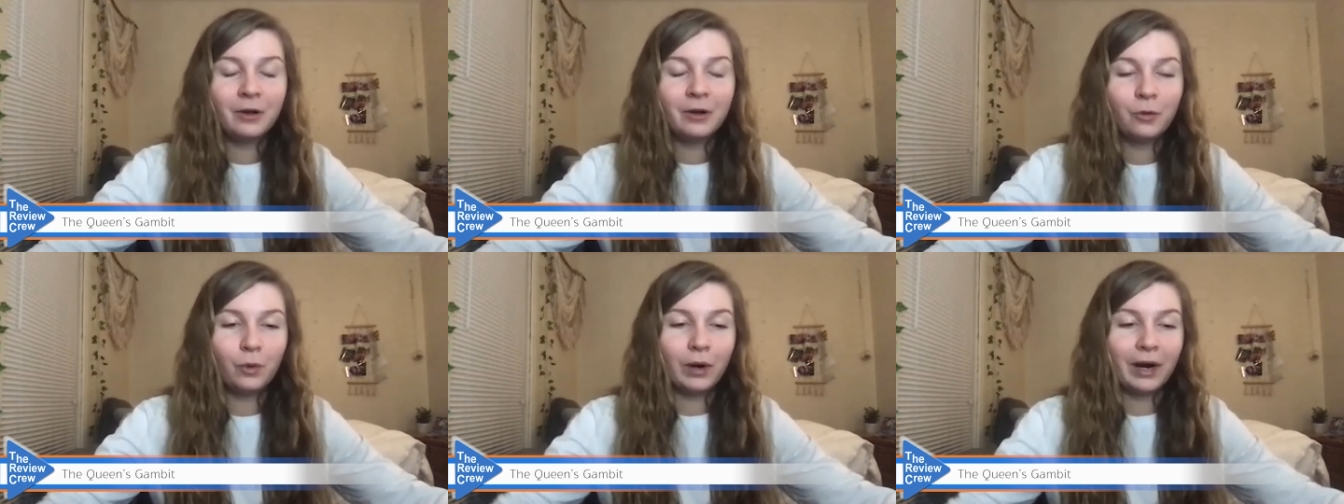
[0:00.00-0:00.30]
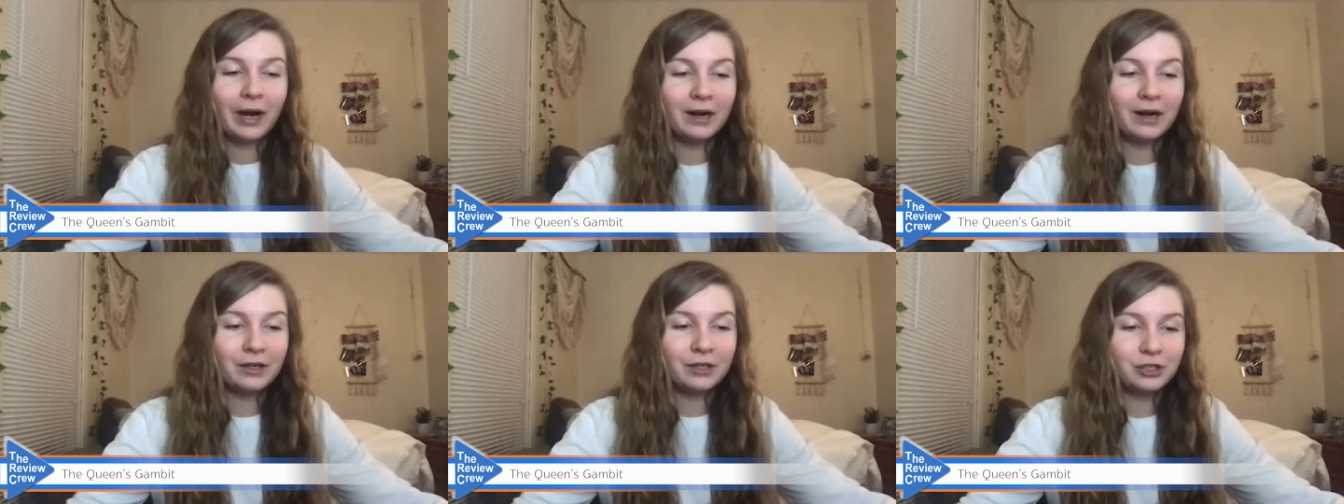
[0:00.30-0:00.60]

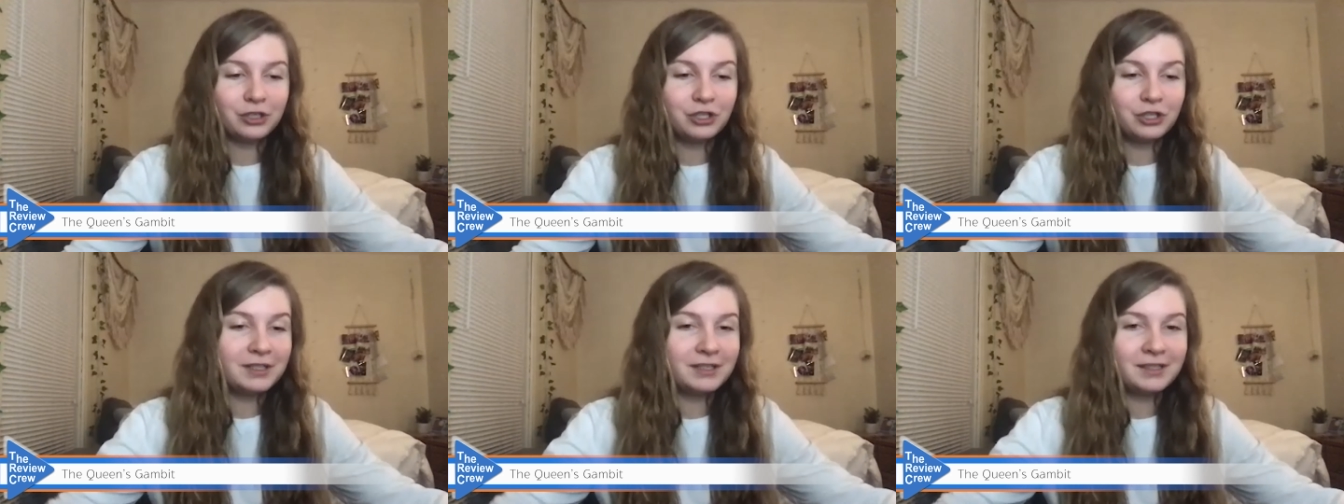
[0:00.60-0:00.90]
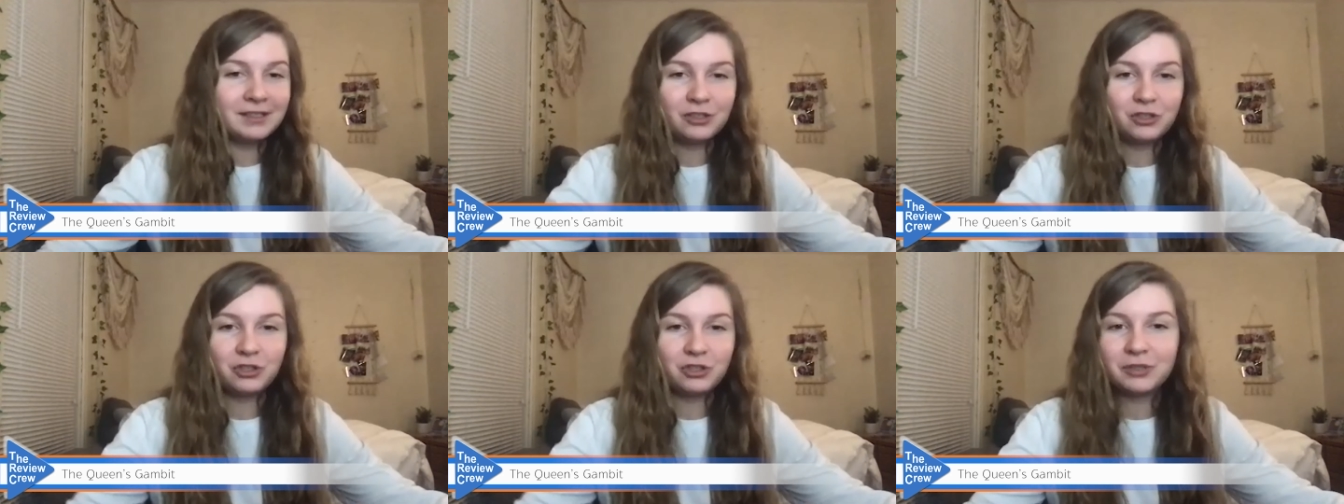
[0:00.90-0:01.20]
where
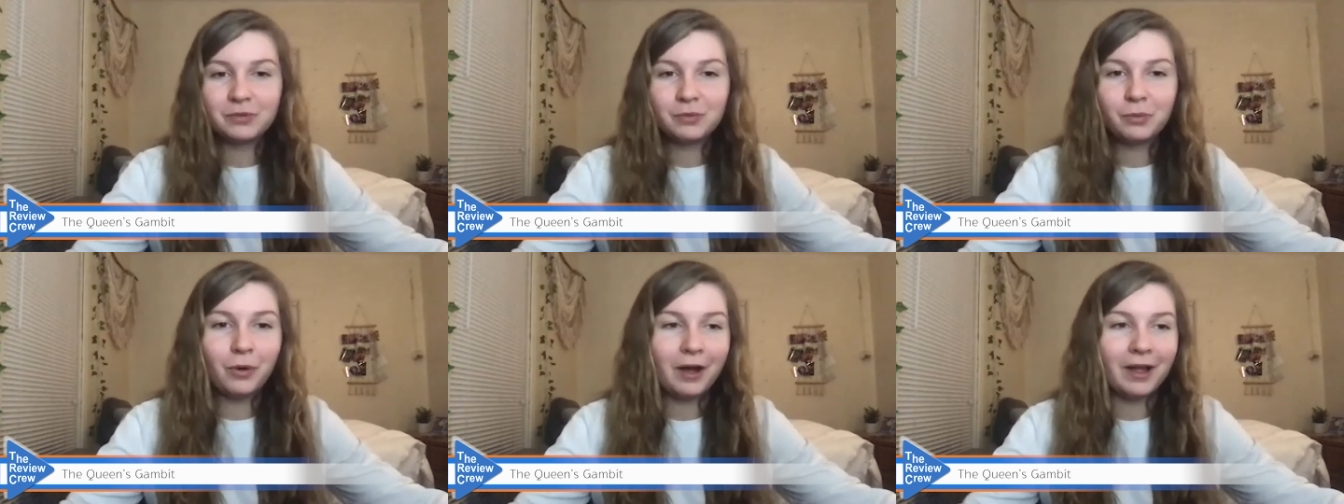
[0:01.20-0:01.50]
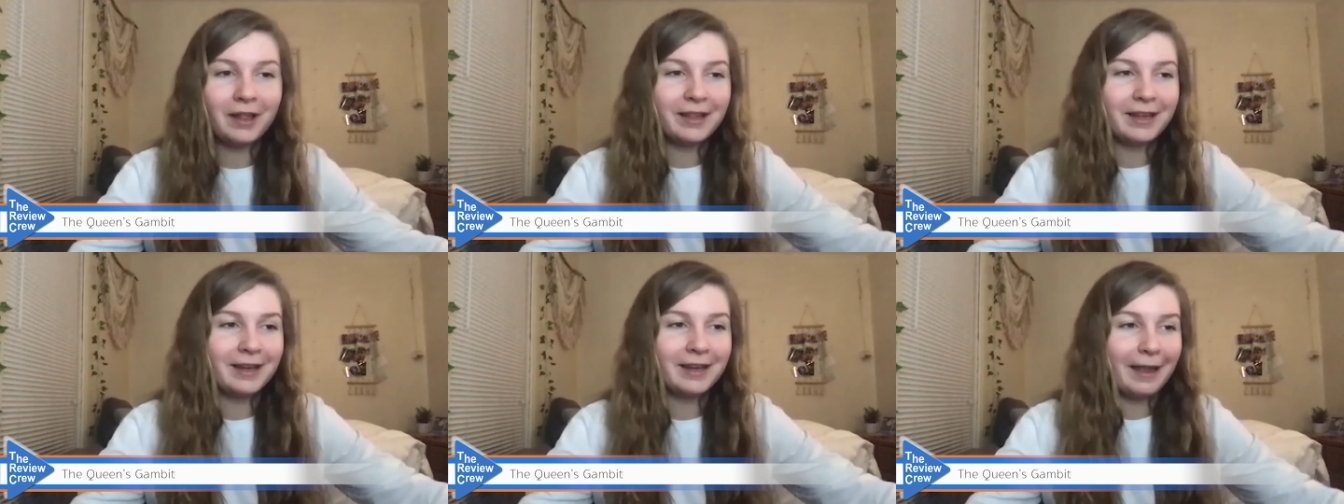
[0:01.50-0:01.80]
she's she's
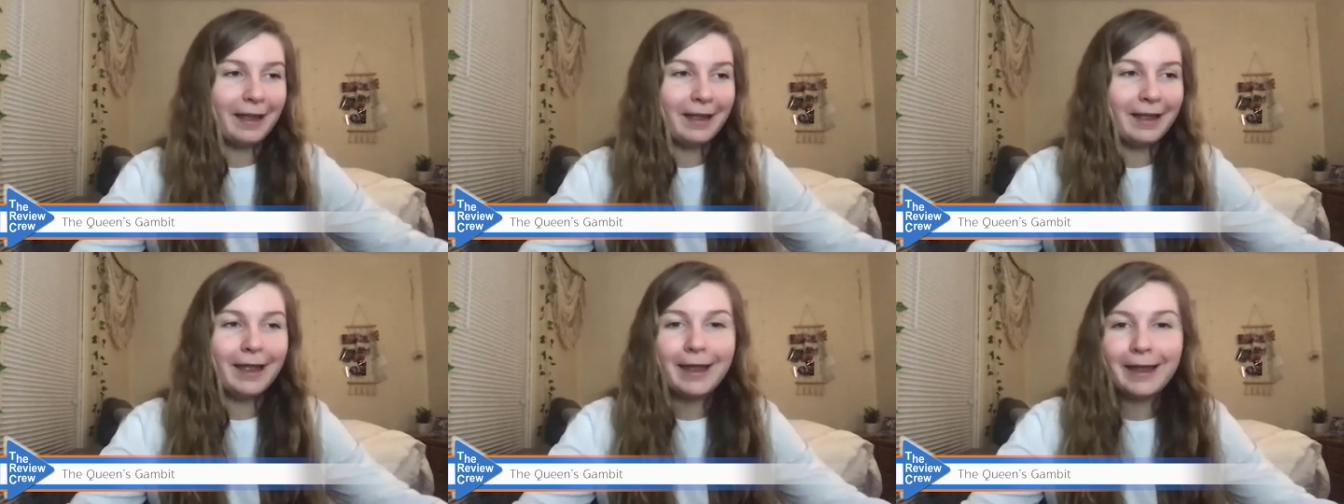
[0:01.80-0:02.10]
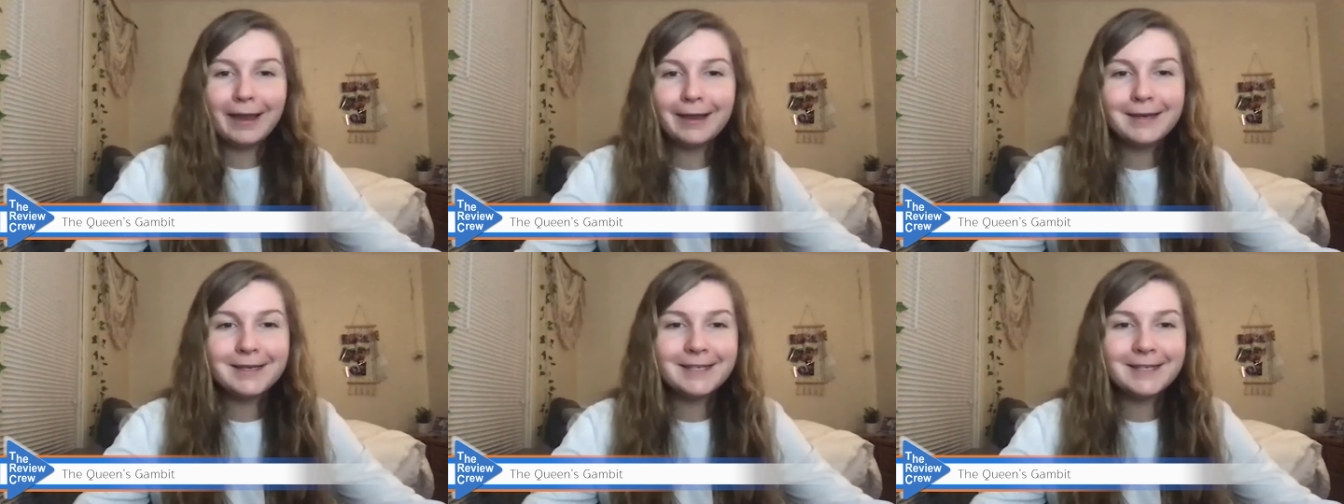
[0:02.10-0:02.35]
what like eight,